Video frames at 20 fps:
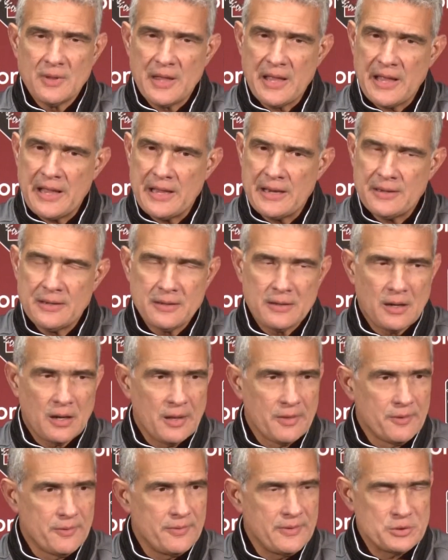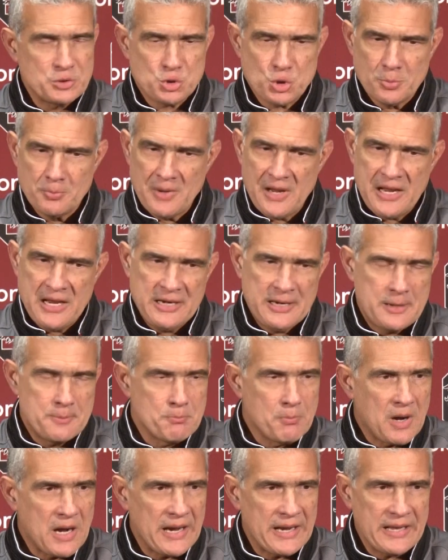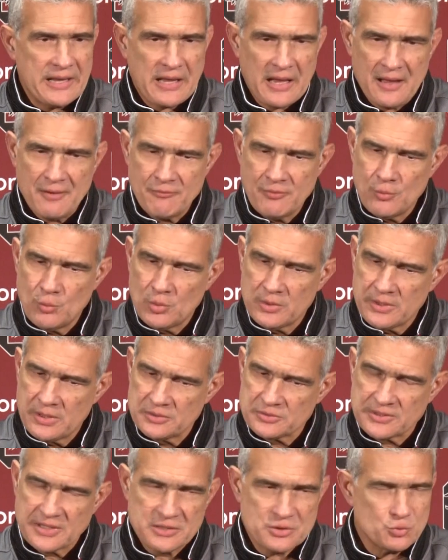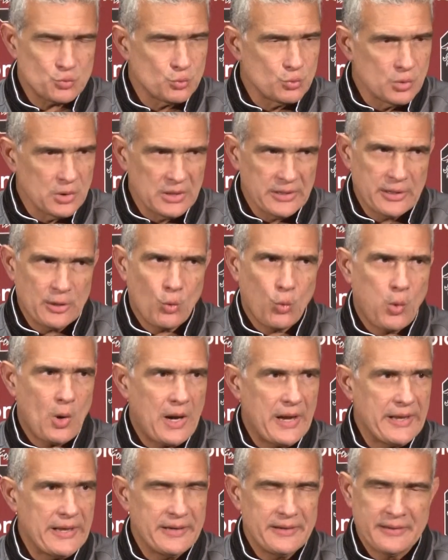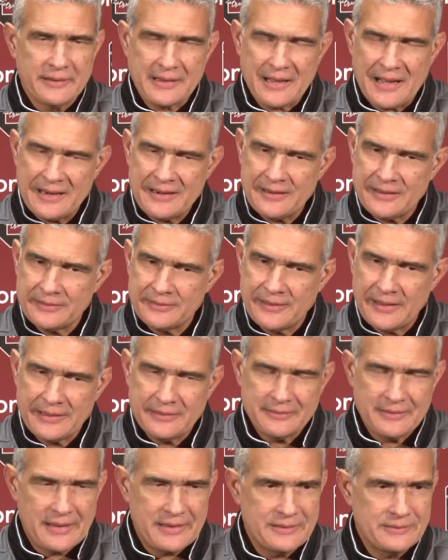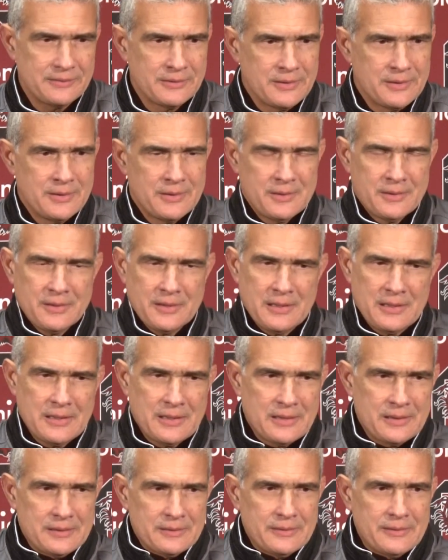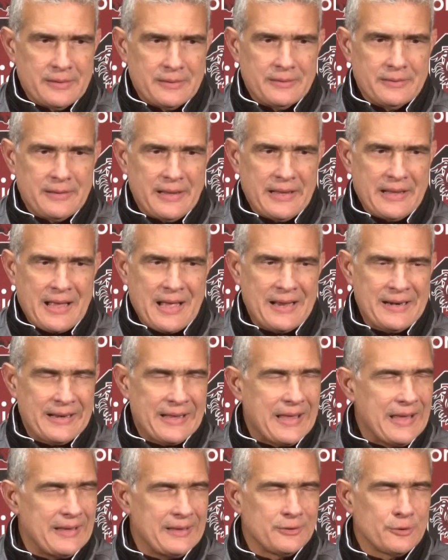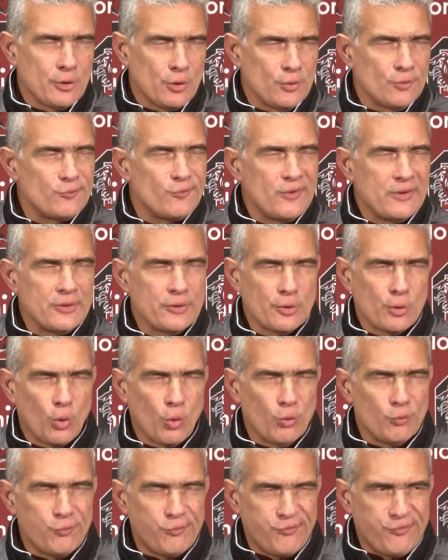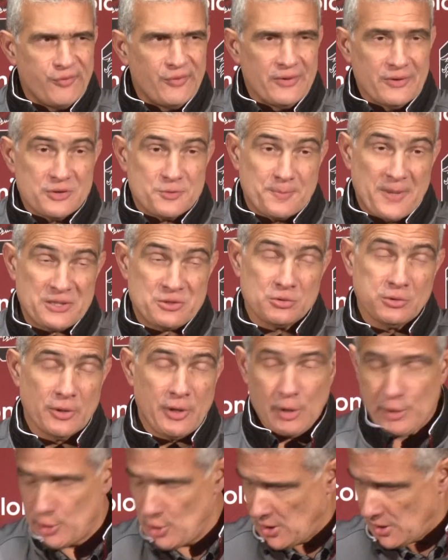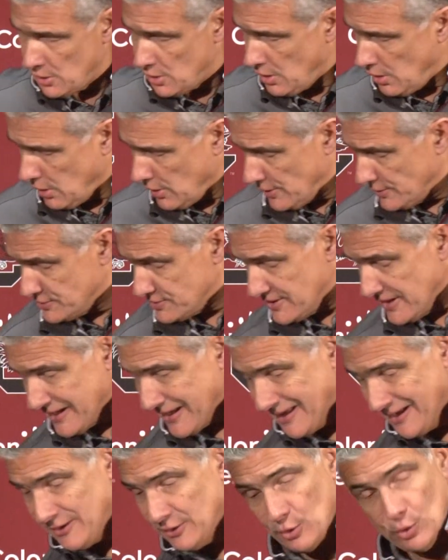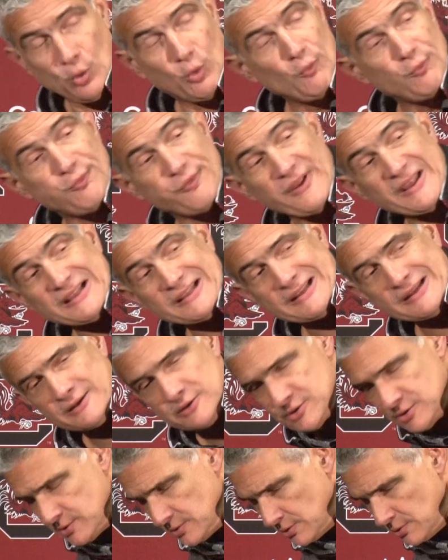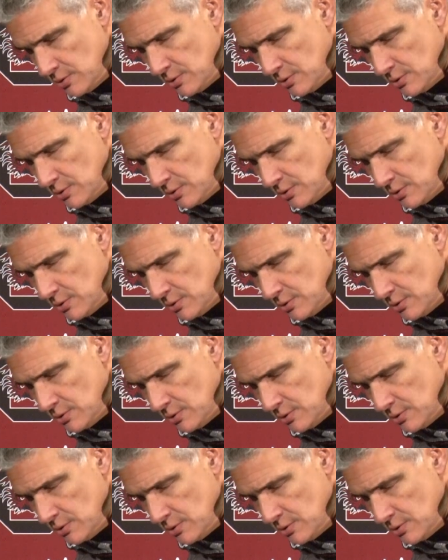And other than Jermaine and Mike, everyone else gets really quiet and kind of they kind of get in their own, especially our young guards. They get in their own feelings.